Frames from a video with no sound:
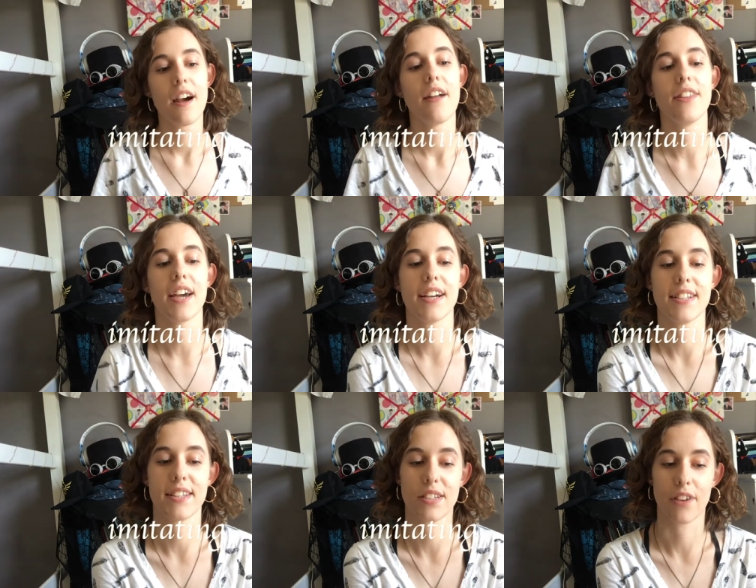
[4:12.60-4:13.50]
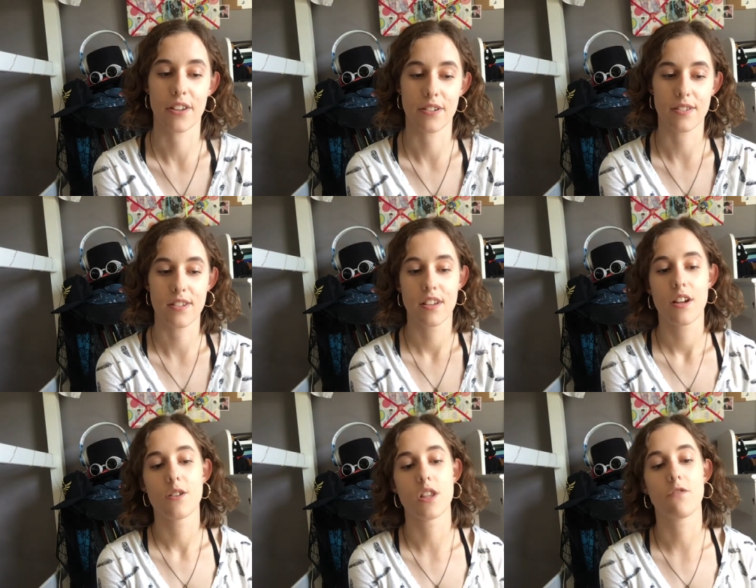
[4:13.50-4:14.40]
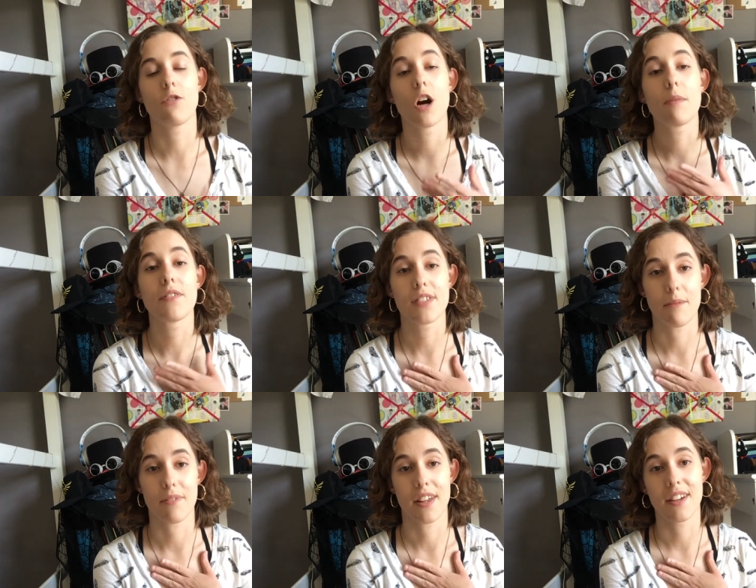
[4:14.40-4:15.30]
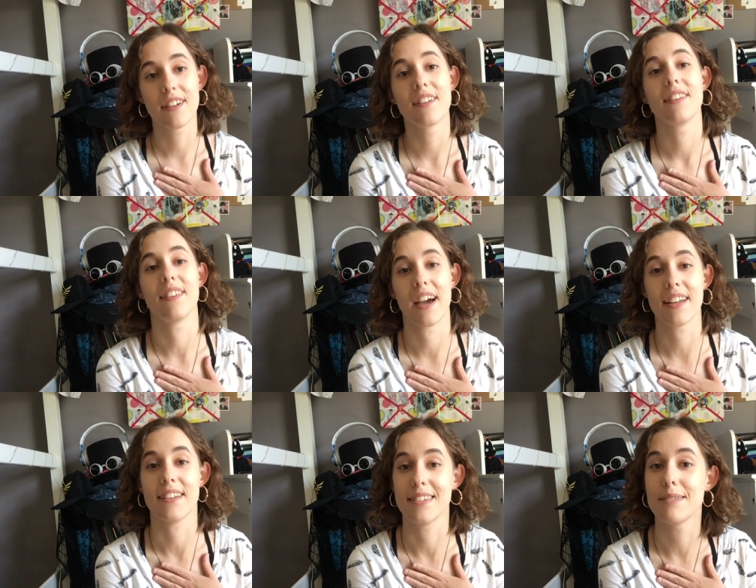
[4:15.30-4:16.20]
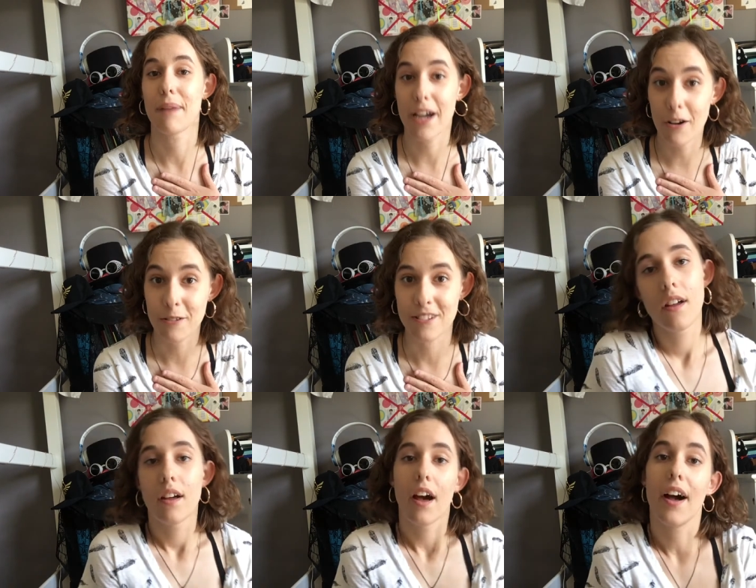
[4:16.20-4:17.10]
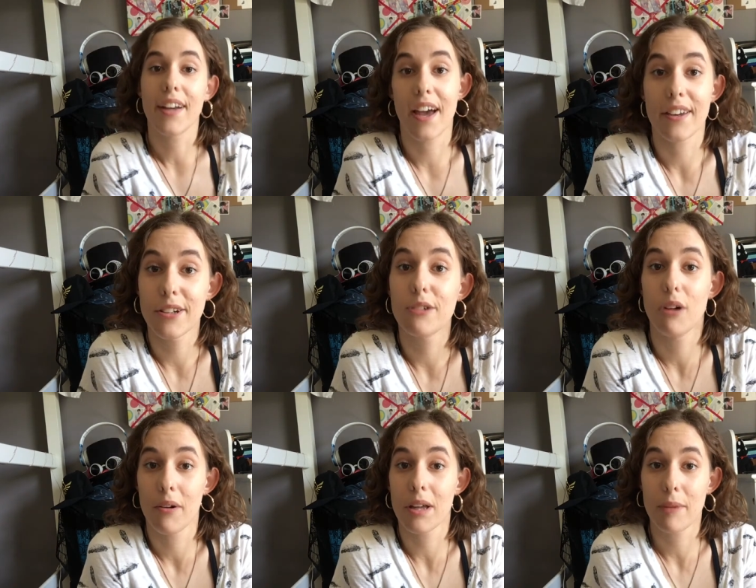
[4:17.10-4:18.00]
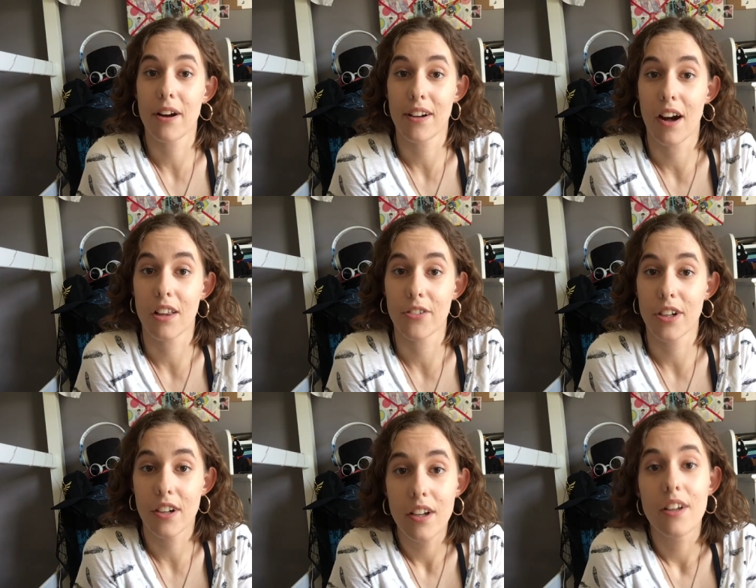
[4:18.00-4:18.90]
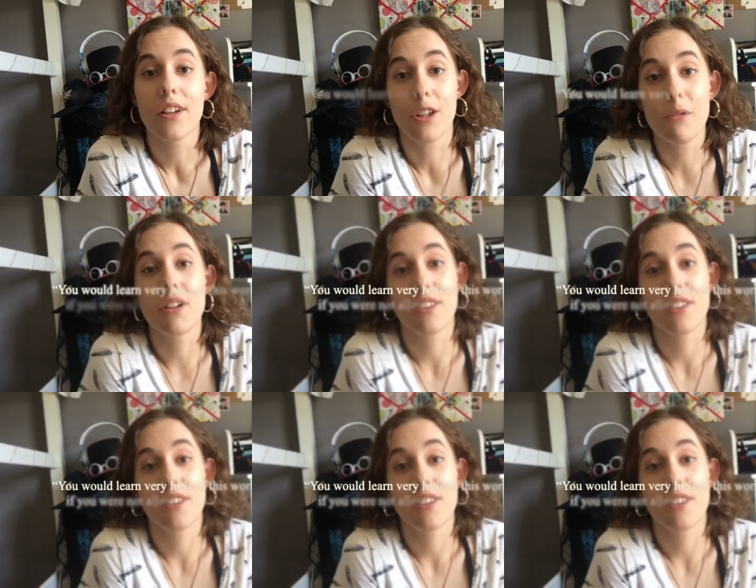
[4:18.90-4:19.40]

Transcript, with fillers: the ideas of others to the form of something that is my own. Again, quoting Mary Oliver, you would